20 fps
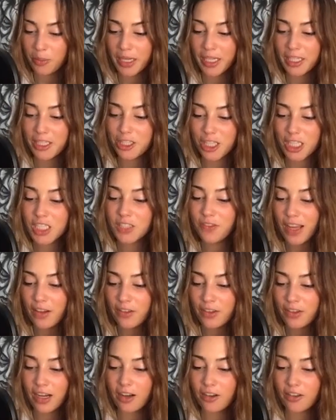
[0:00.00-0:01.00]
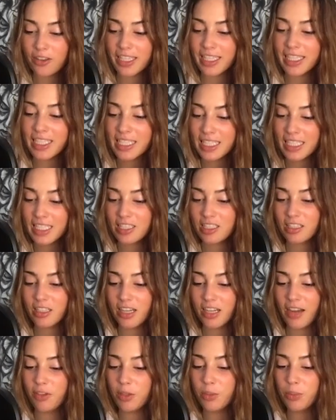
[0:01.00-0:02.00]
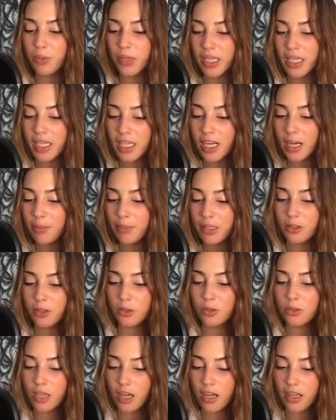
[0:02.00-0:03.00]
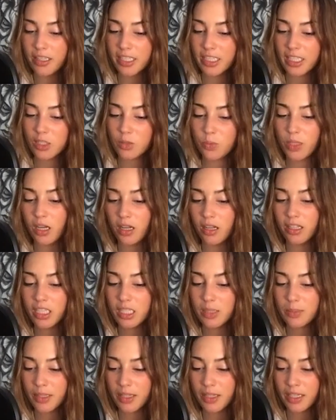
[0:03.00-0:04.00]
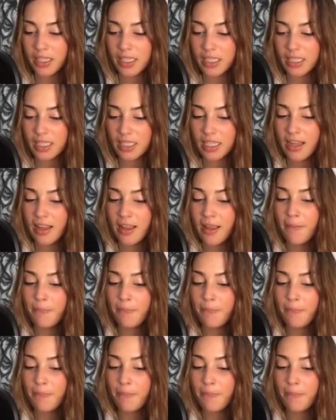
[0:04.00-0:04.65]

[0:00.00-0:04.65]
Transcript: but I just found out this Easter after bringing up the old hauntings we all experienced